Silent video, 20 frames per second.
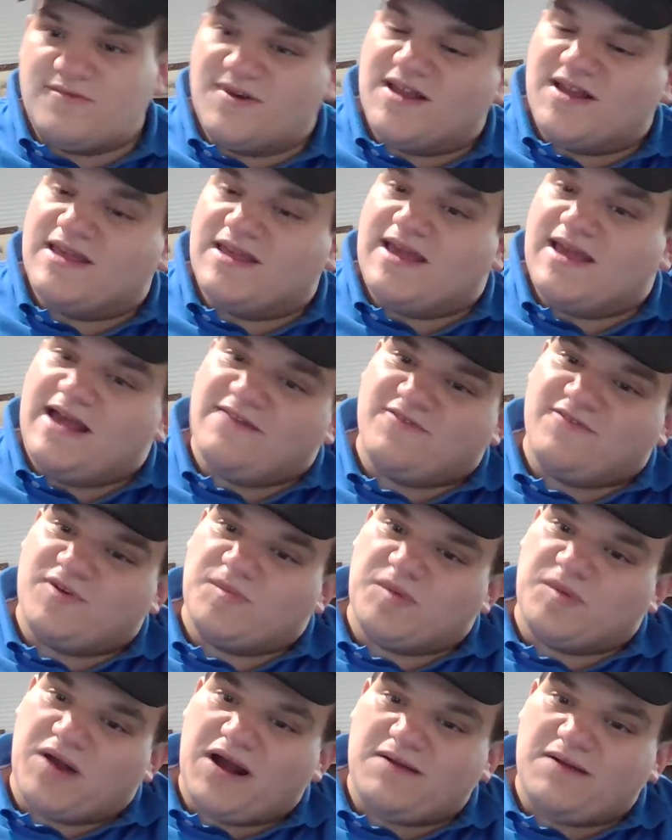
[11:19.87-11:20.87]
really
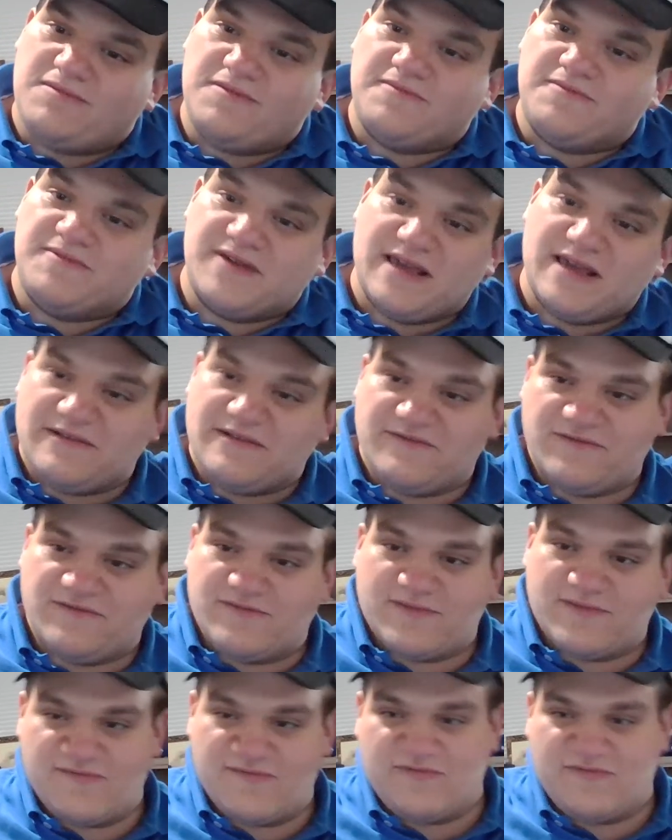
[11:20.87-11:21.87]
ever probably
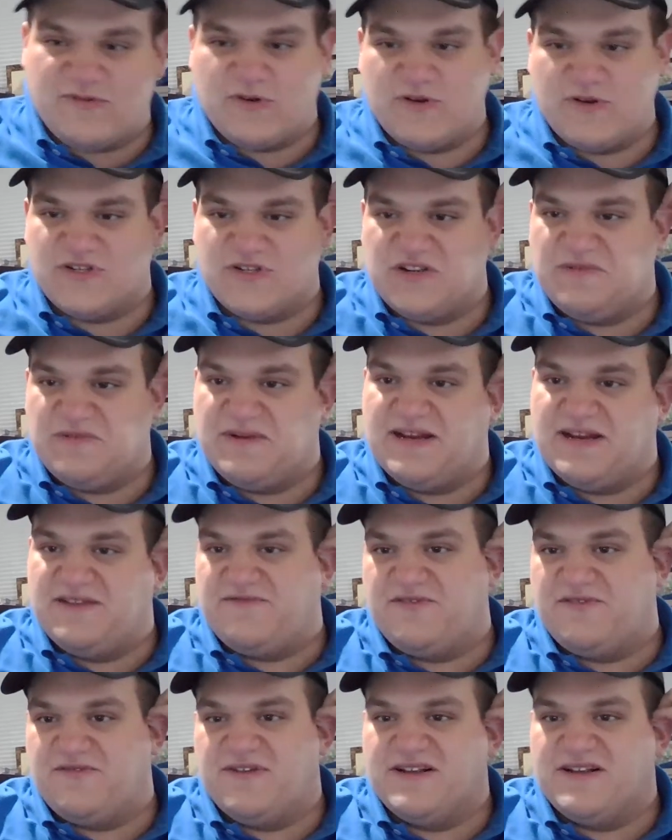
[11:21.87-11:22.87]
for so many
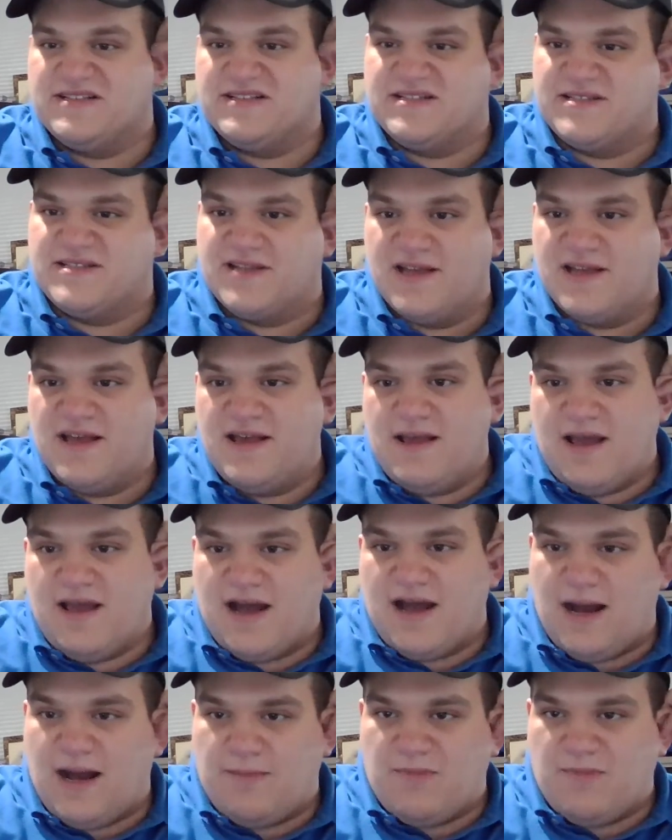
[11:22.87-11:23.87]
different reasons.
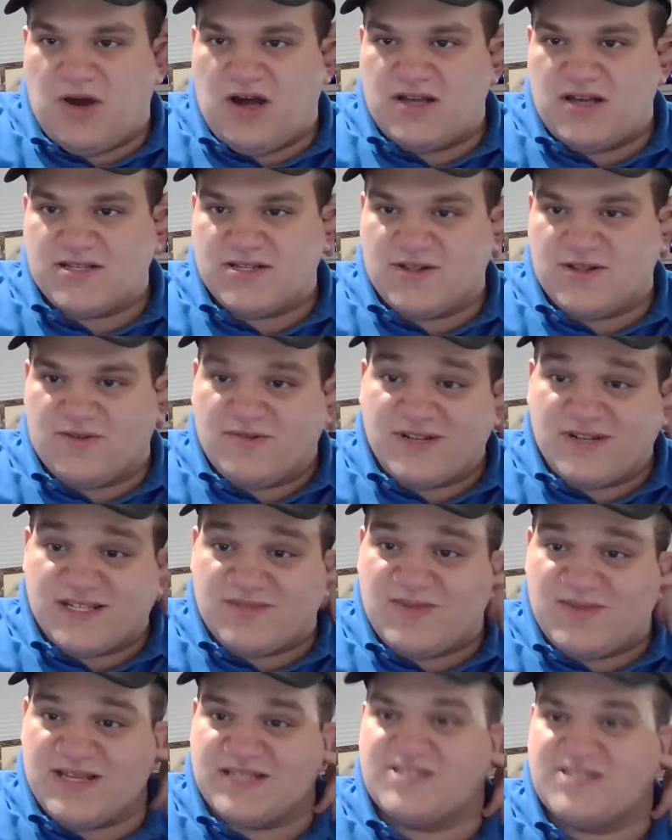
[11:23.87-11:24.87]
Also, there
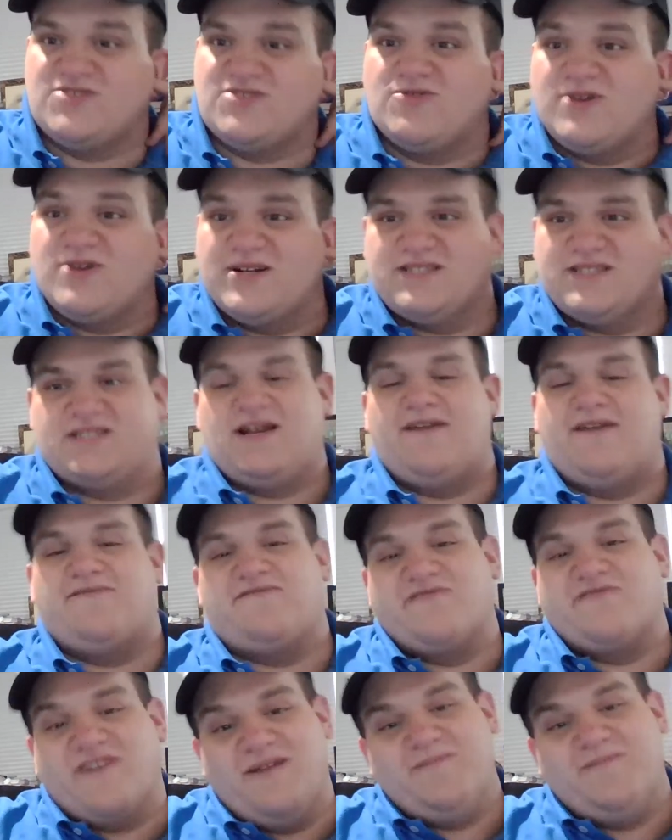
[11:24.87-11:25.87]
was some historic
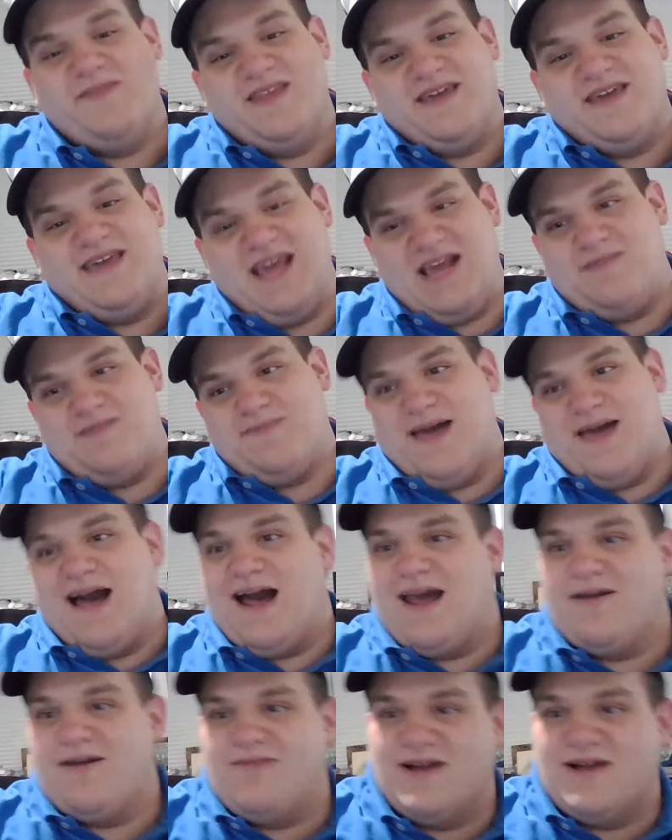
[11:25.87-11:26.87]
stuff from the game
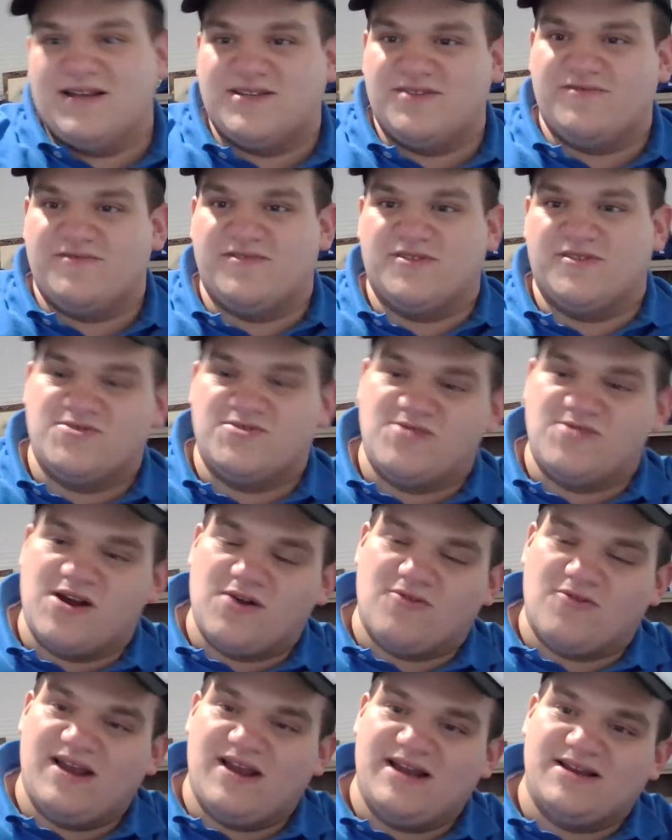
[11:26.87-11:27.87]
that I went to with the
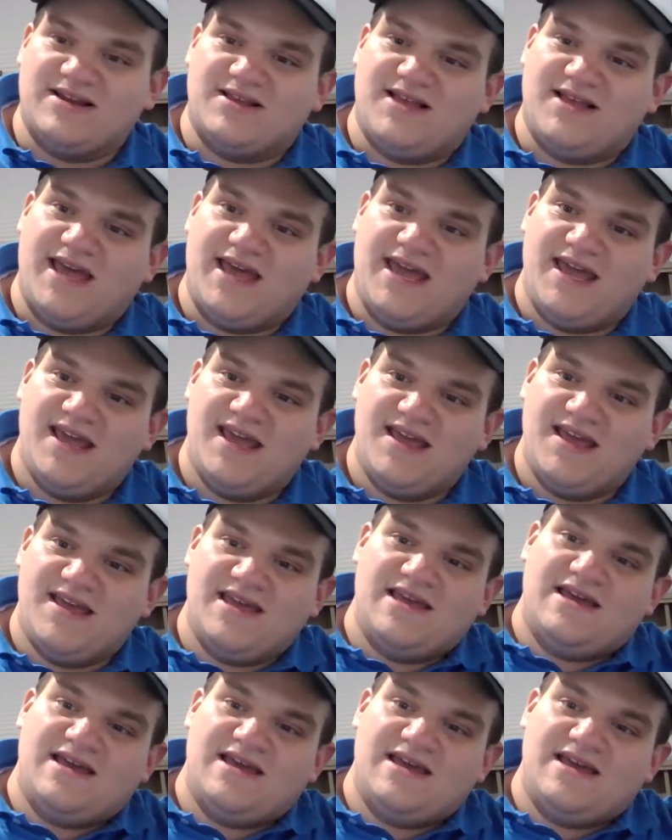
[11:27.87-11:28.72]
2-hour rain delay.